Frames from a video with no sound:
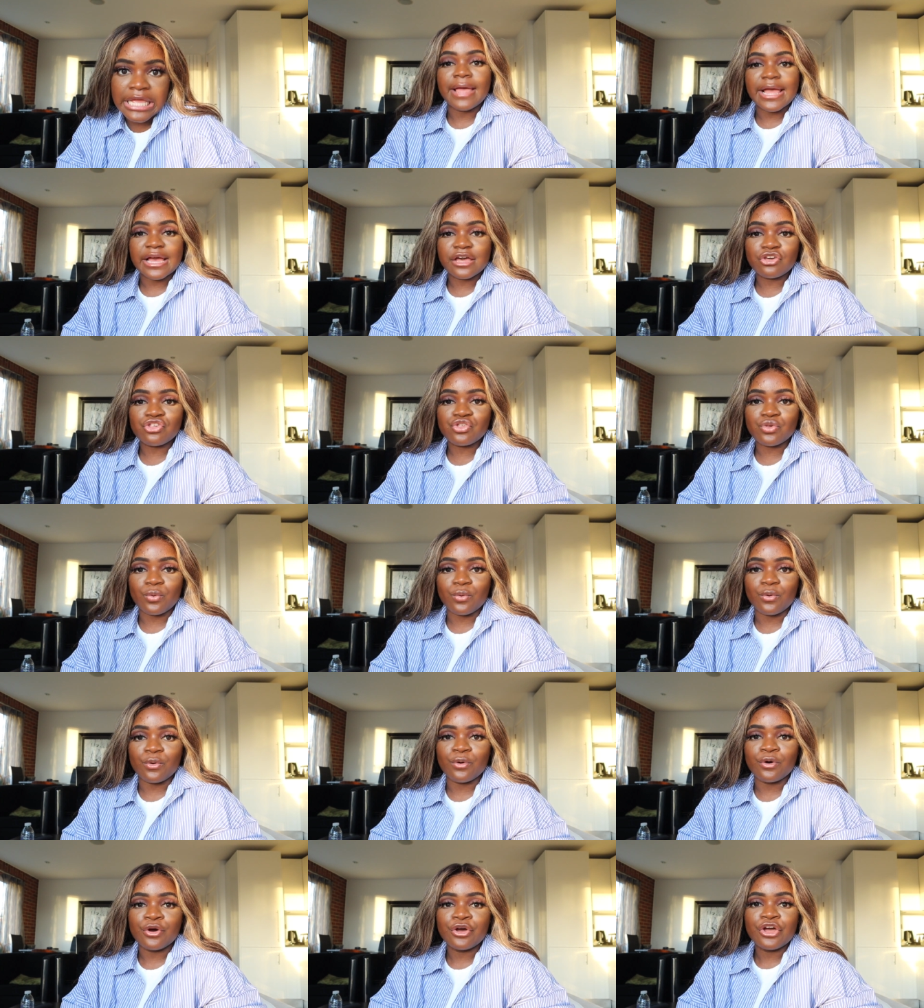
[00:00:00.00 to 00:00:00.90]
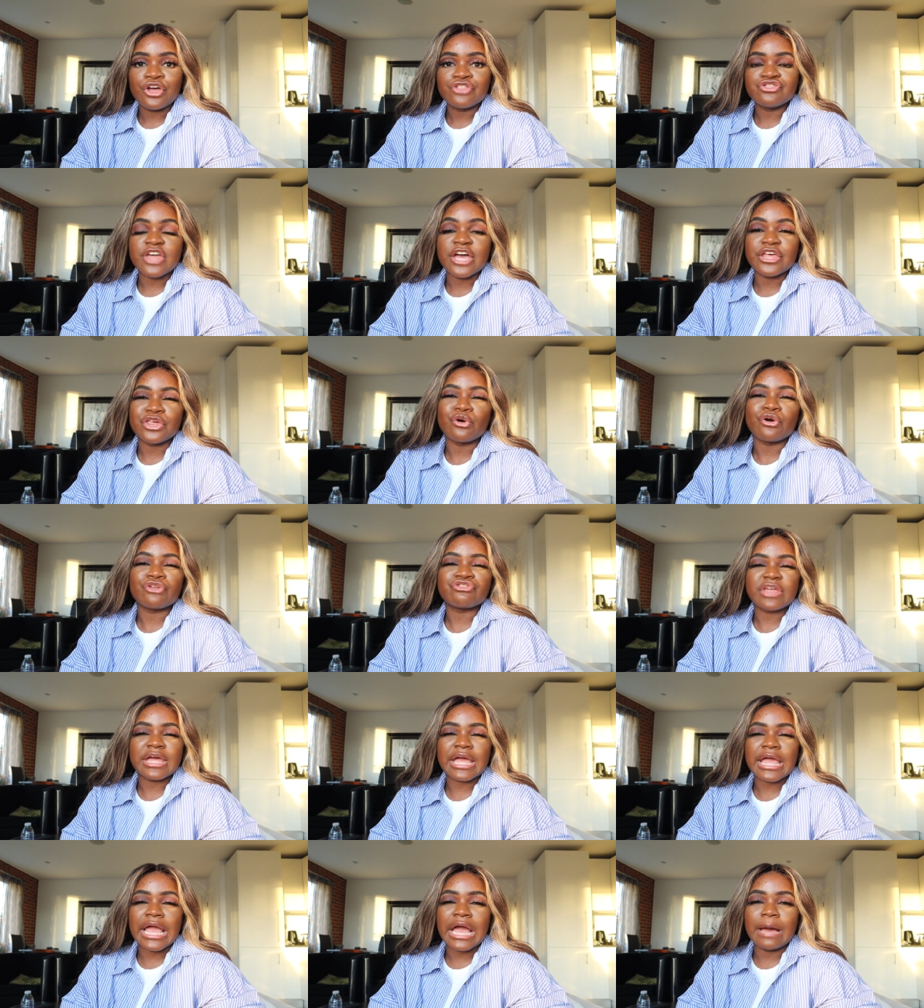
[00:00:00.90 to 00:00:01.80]
Make sure that you're
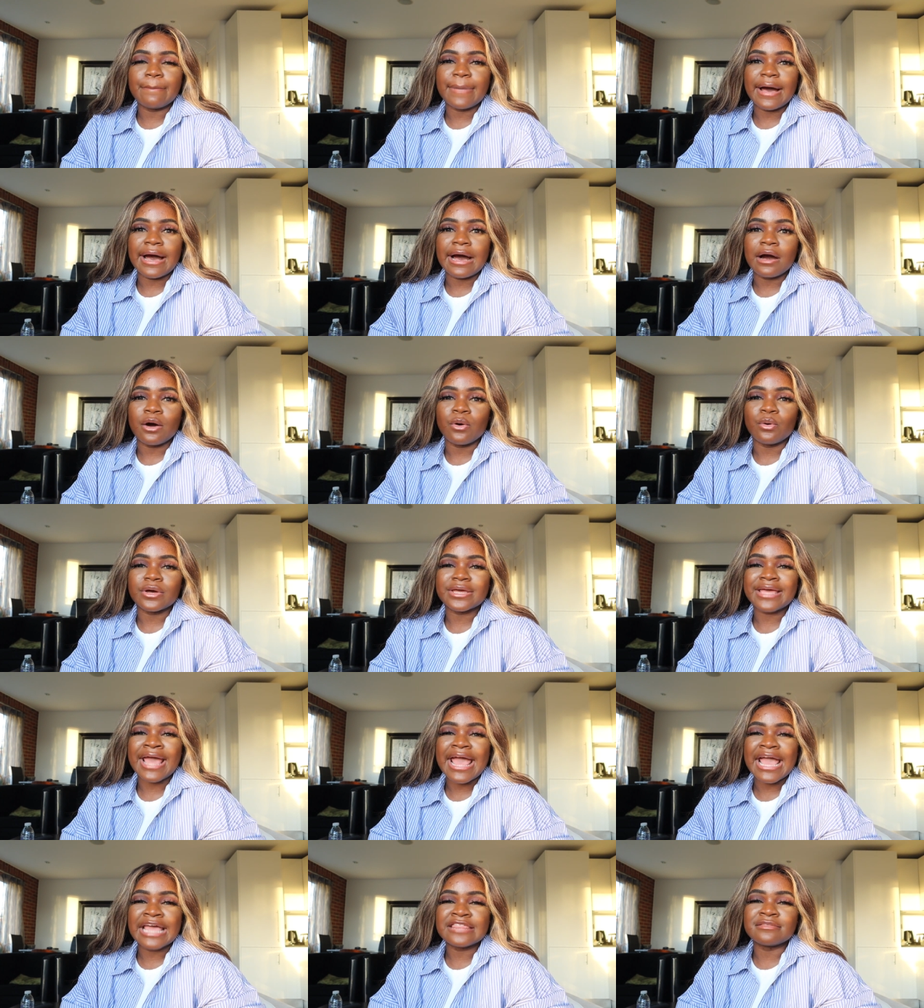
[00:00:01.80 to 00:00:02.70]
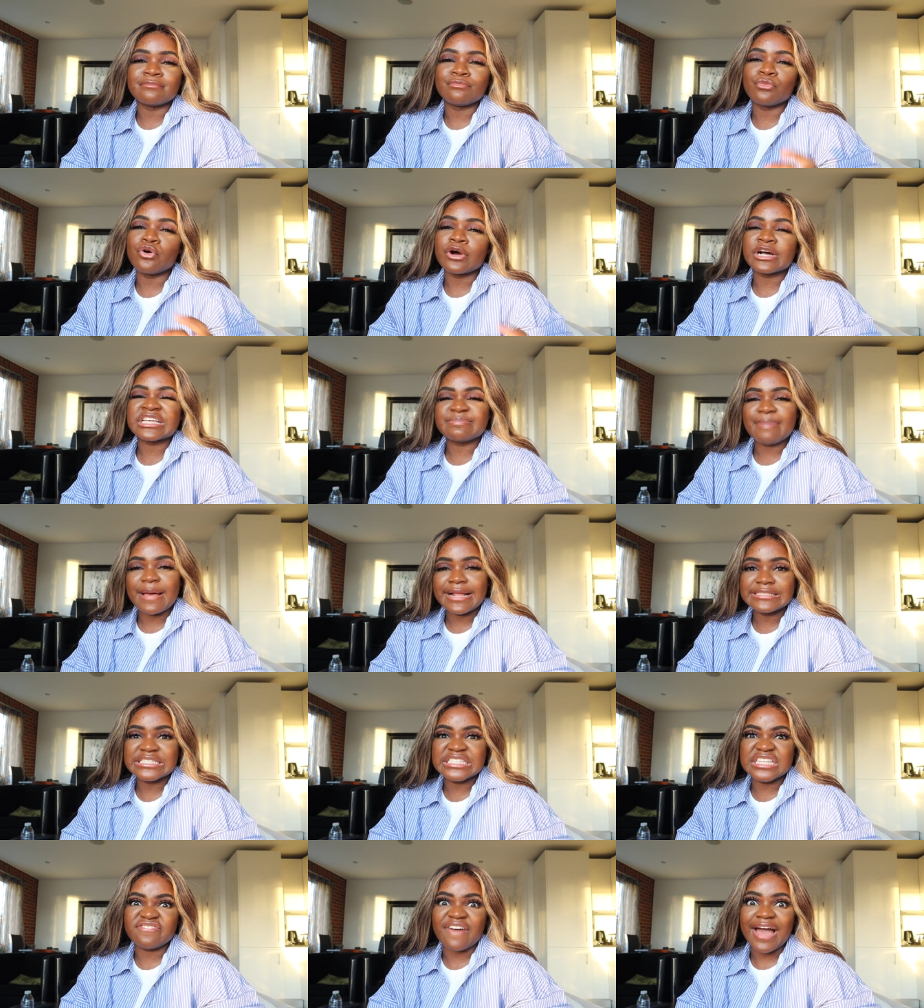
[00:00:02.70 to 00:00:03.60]
thinking about getting the more
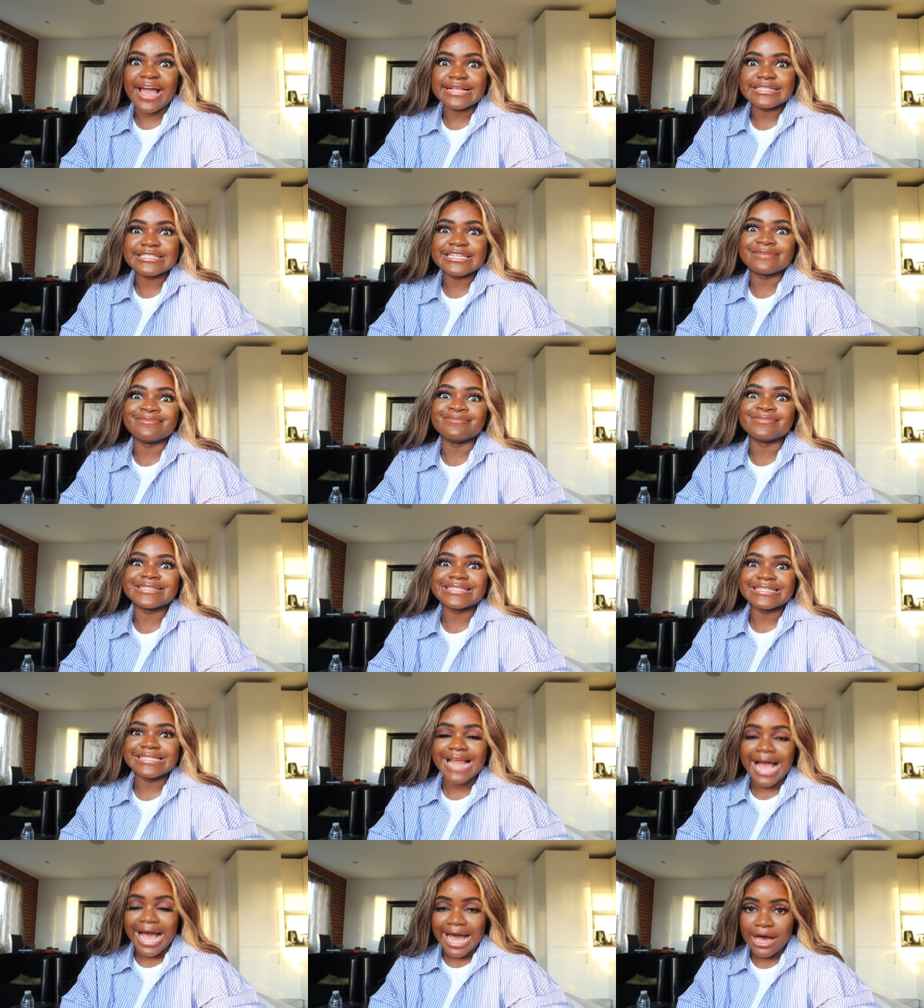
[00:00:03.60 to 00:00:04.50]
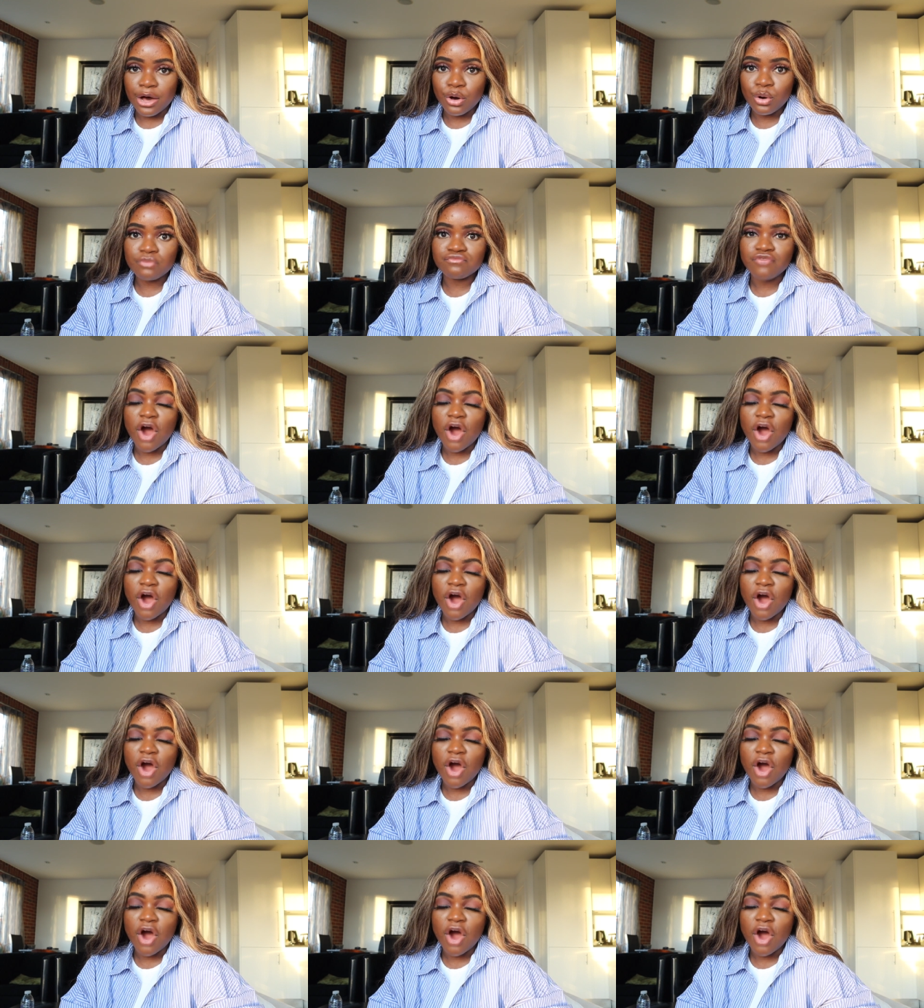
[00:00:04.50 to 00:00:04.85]
expensive items now